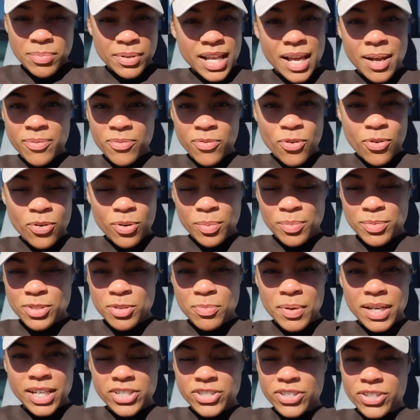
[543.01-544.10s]
platform. So
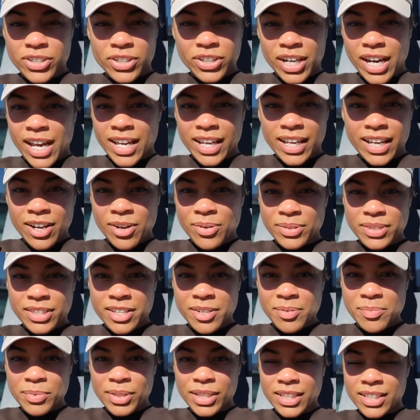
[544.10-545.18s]
make sure you're hanging out with
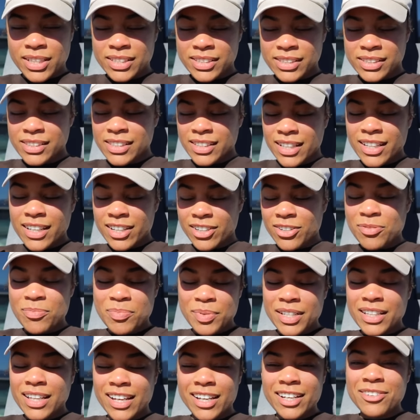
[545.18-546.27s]
them because it'll
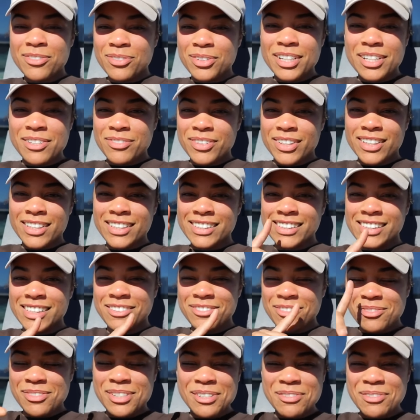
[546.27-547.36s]
be like really fun to see
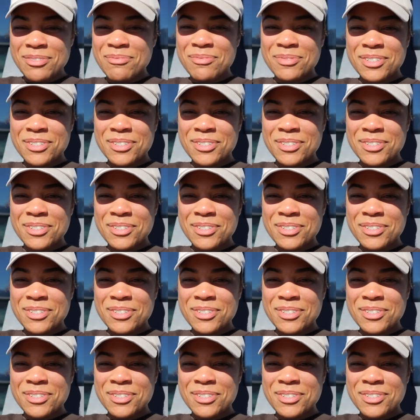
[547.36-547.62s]
from different